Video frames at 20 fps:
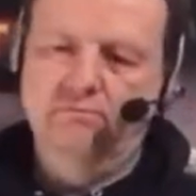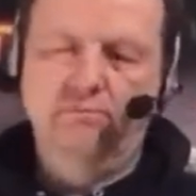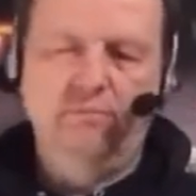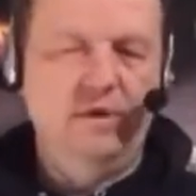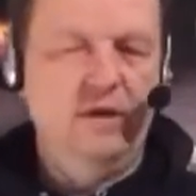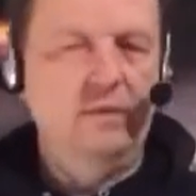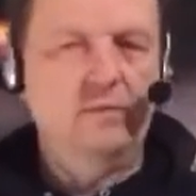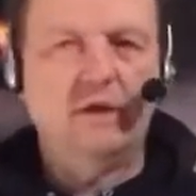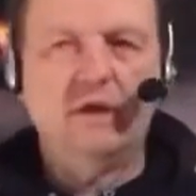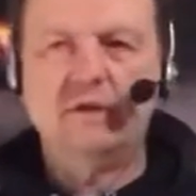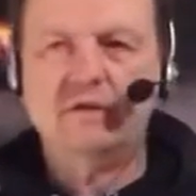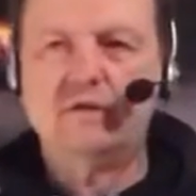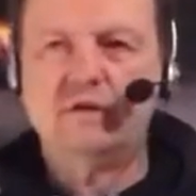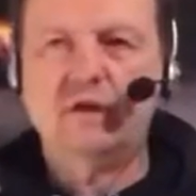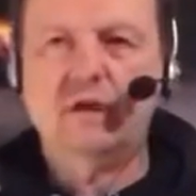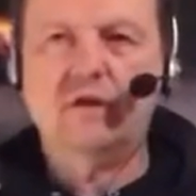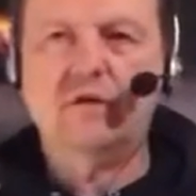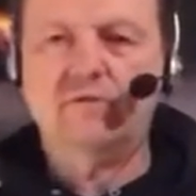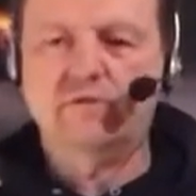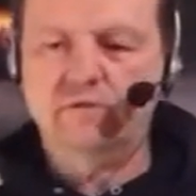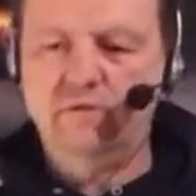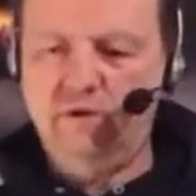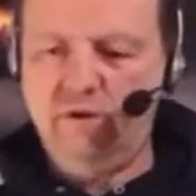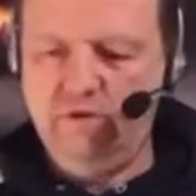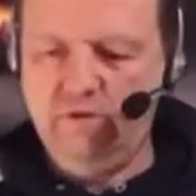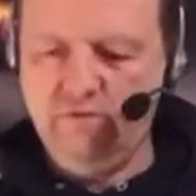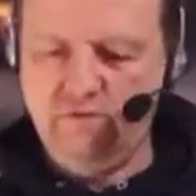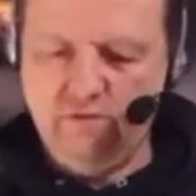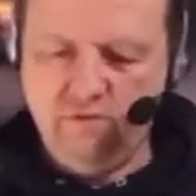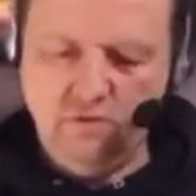be myself,
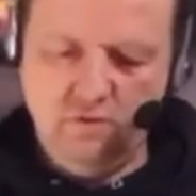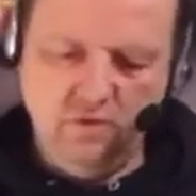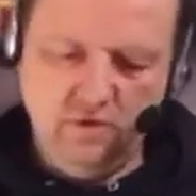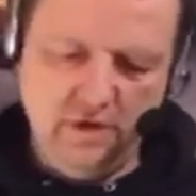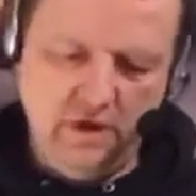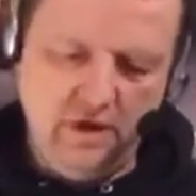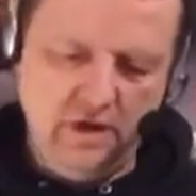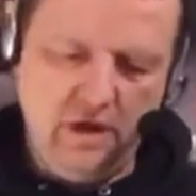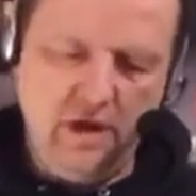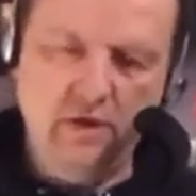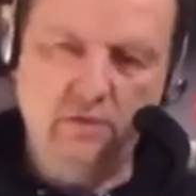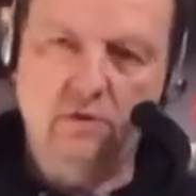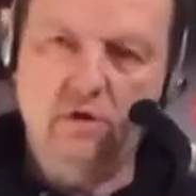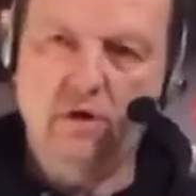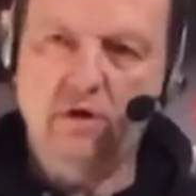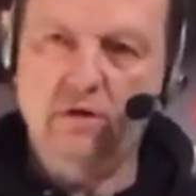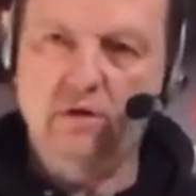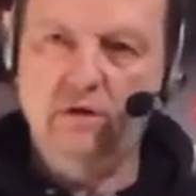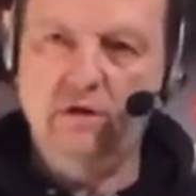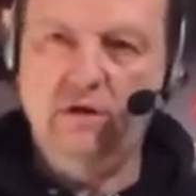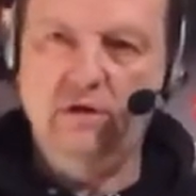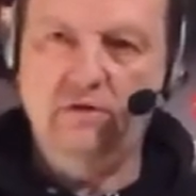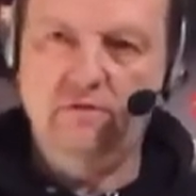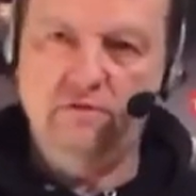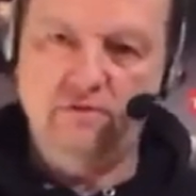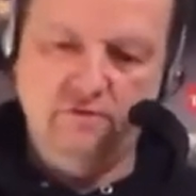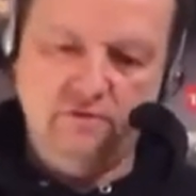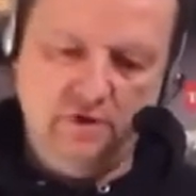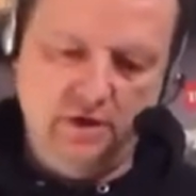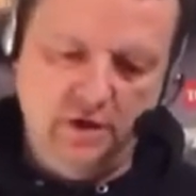live the way I want to
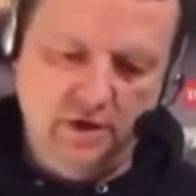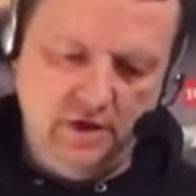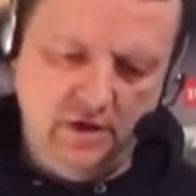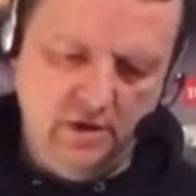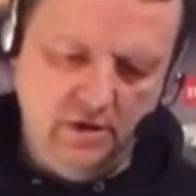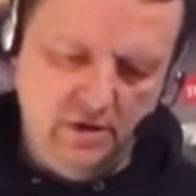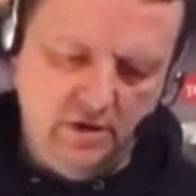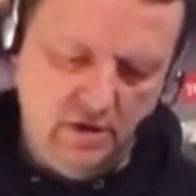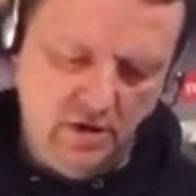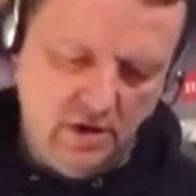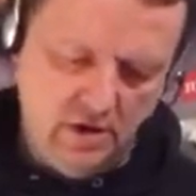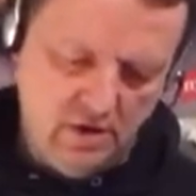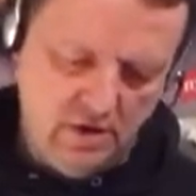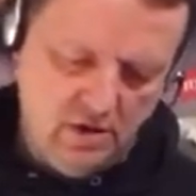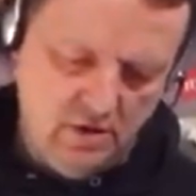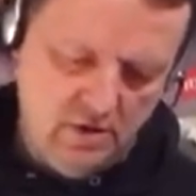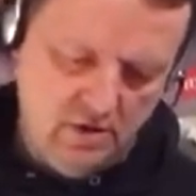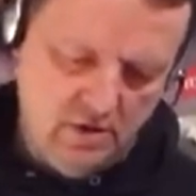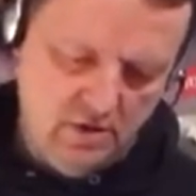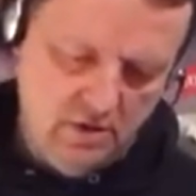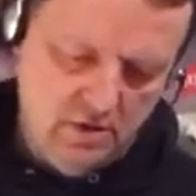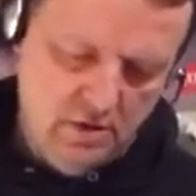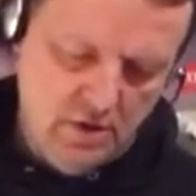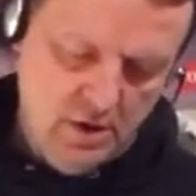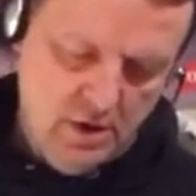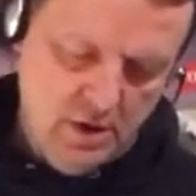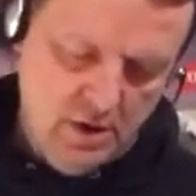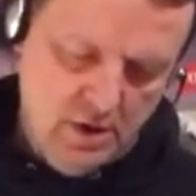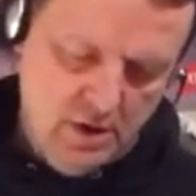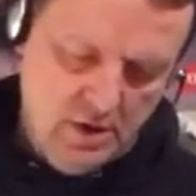live, and
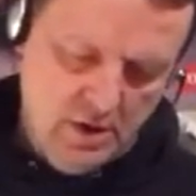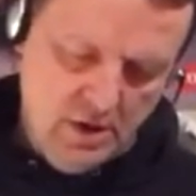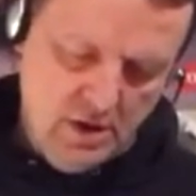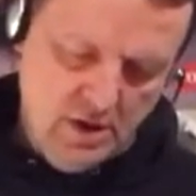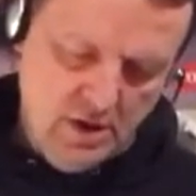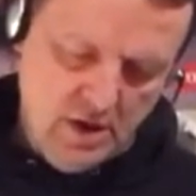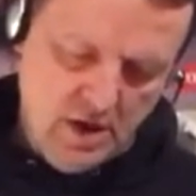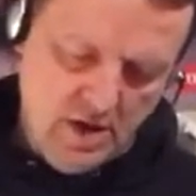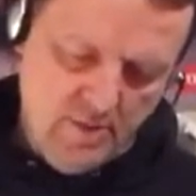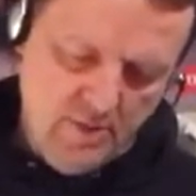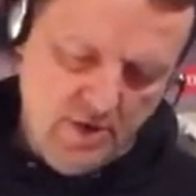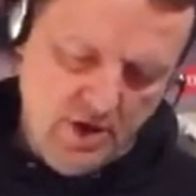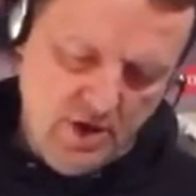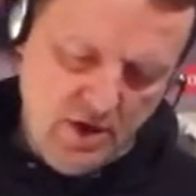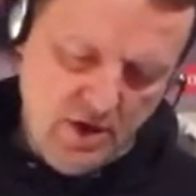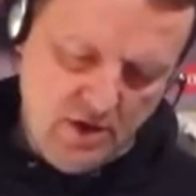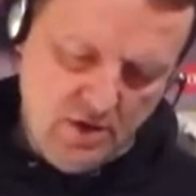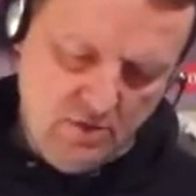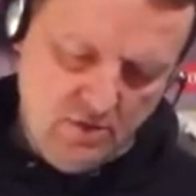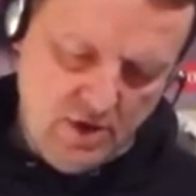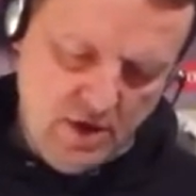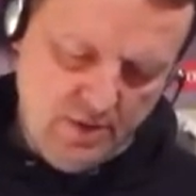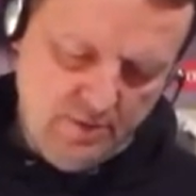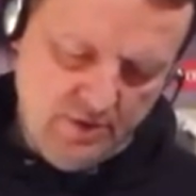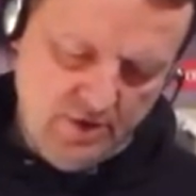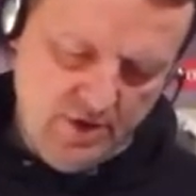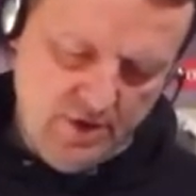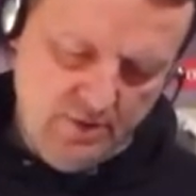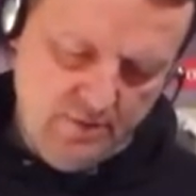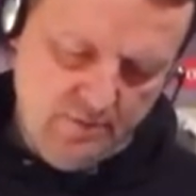not be
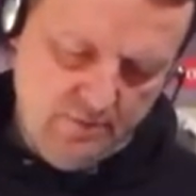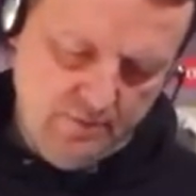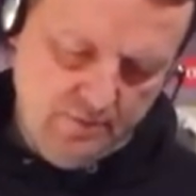interrupted.